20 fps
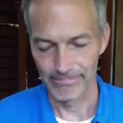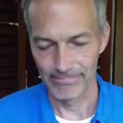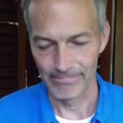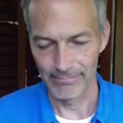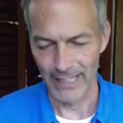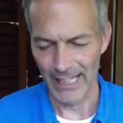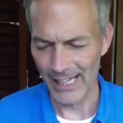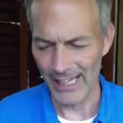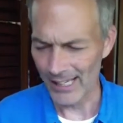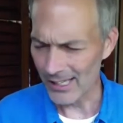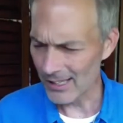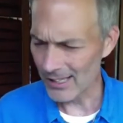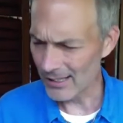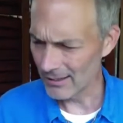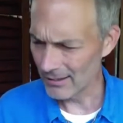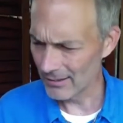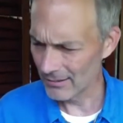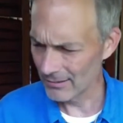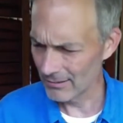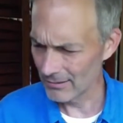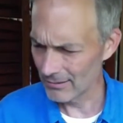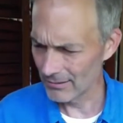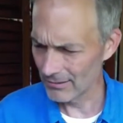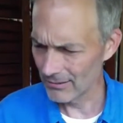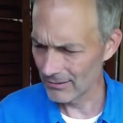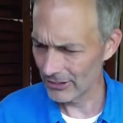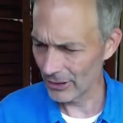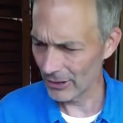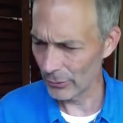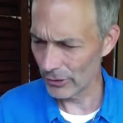Haiti.
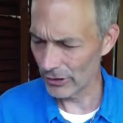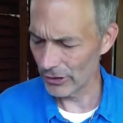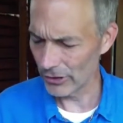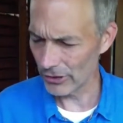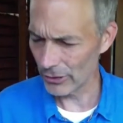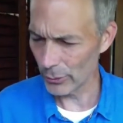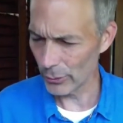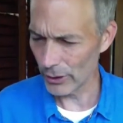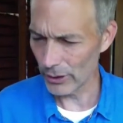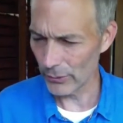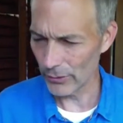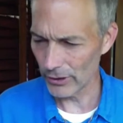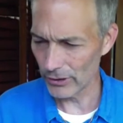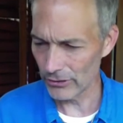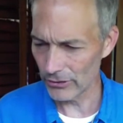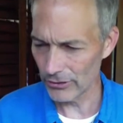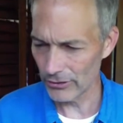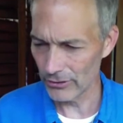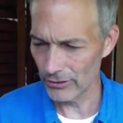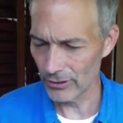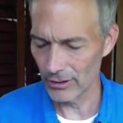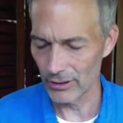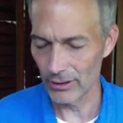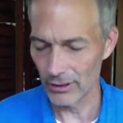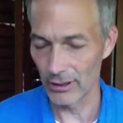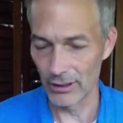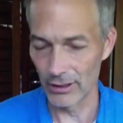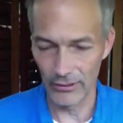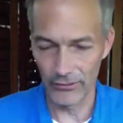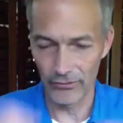Is that what the earthquake was?
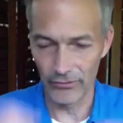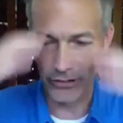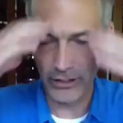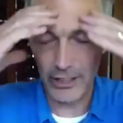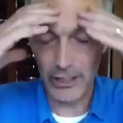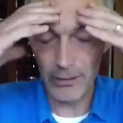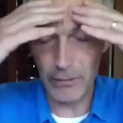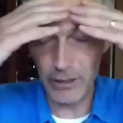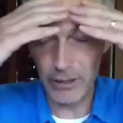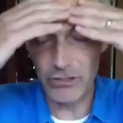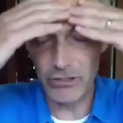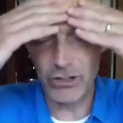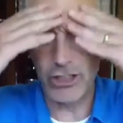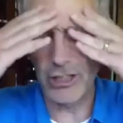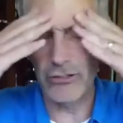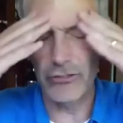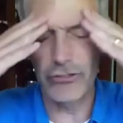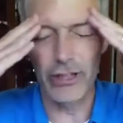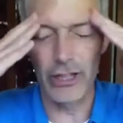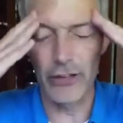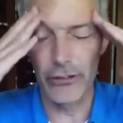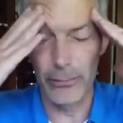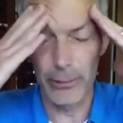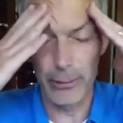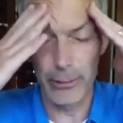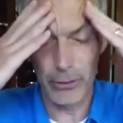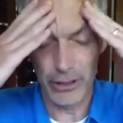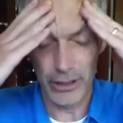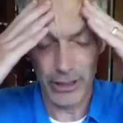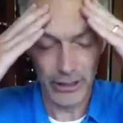Forgive me, Jeannie, for not
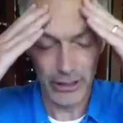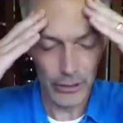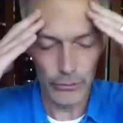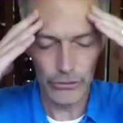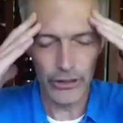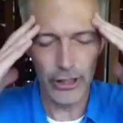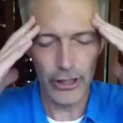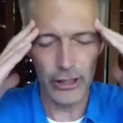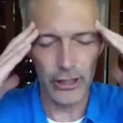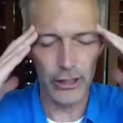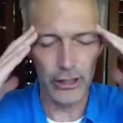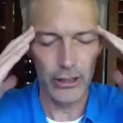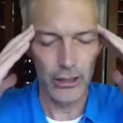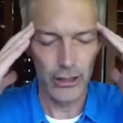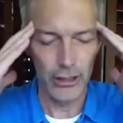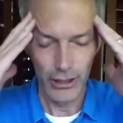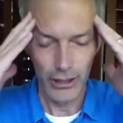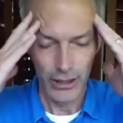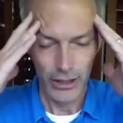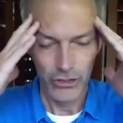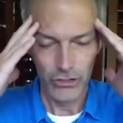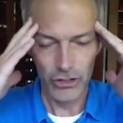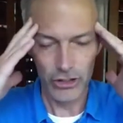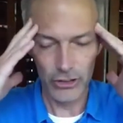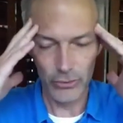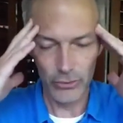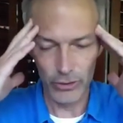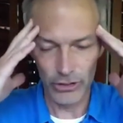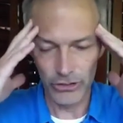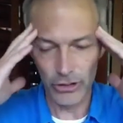remembering. I think it was Haiti. She
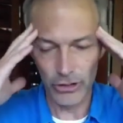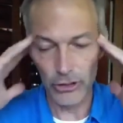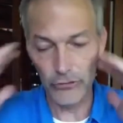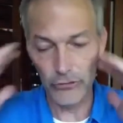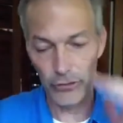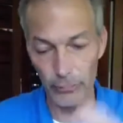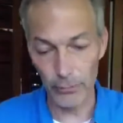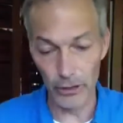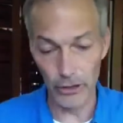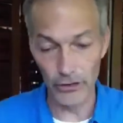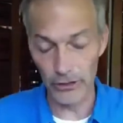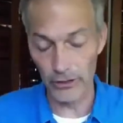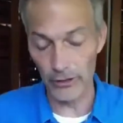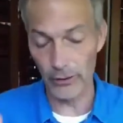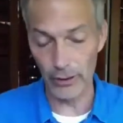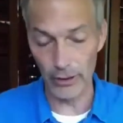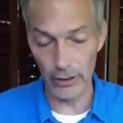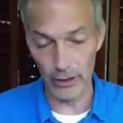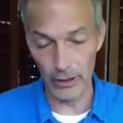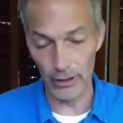had returned from an earthquake.